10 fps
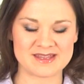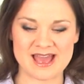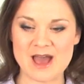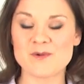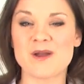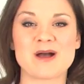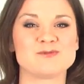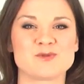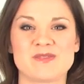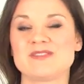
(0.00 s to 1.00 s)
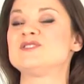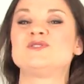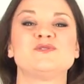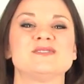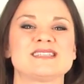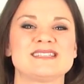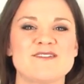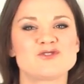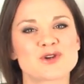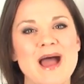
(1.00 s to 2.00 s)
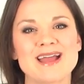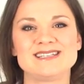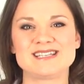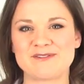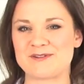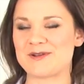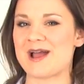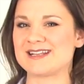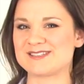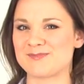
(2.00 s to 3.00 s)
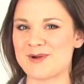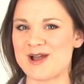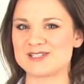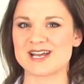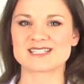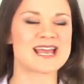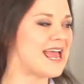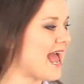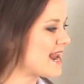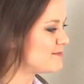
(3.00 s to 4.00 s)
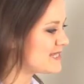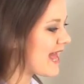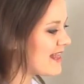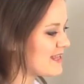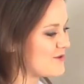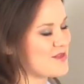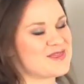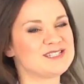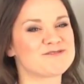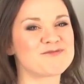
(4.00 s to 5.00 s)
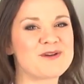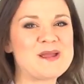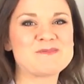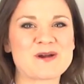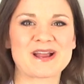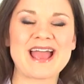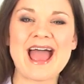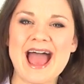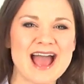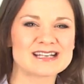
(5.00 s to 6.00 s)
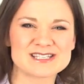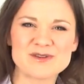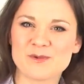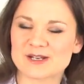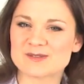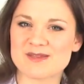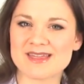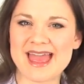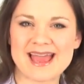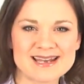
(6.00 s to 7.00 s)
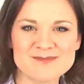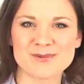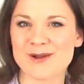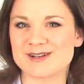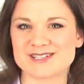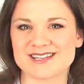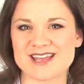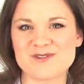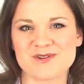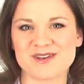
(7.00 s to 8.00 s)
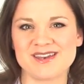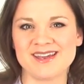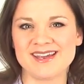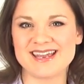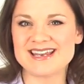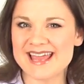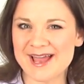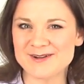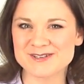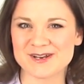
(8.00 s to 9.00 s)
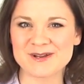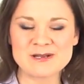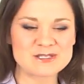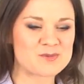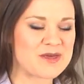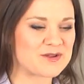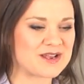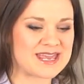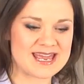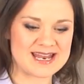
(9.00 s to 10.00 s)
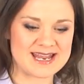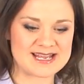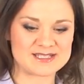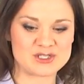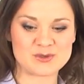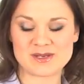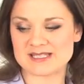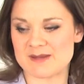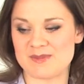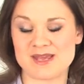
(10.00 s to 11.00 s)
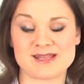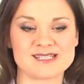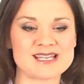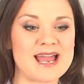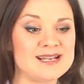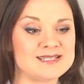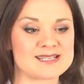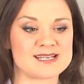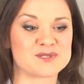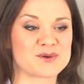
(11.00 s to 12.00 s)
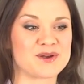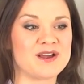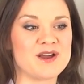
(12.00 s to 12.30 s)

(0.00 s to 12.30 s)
outcomes with students as they've tried different kinds of projects. And I'm telling you that this framework actually works with any project that you could encounter. So whether a kid is doing something in the sciences or